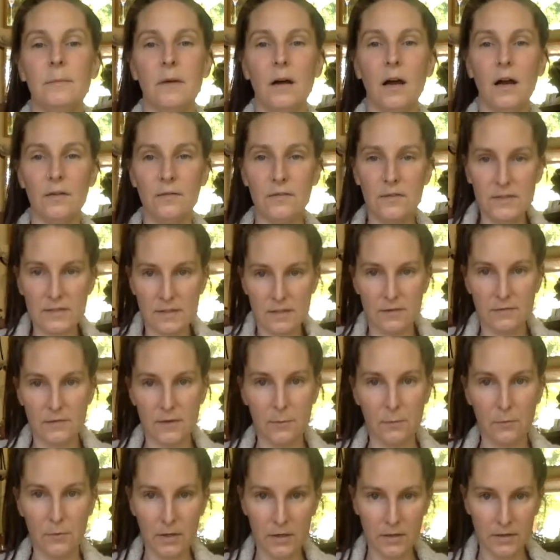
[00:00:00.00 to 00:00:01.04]
Obviously if
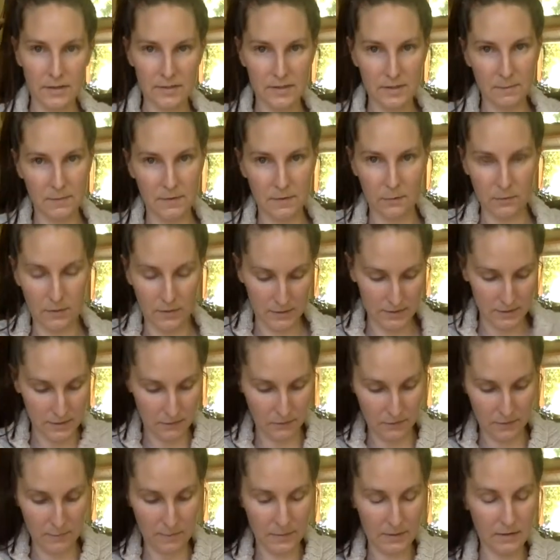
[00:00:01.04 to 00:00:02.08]
I'm wearing something where it's
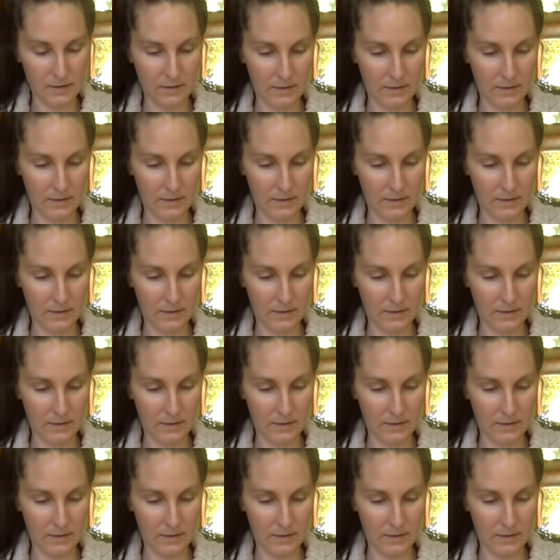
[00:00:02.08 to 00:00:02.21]
gripping,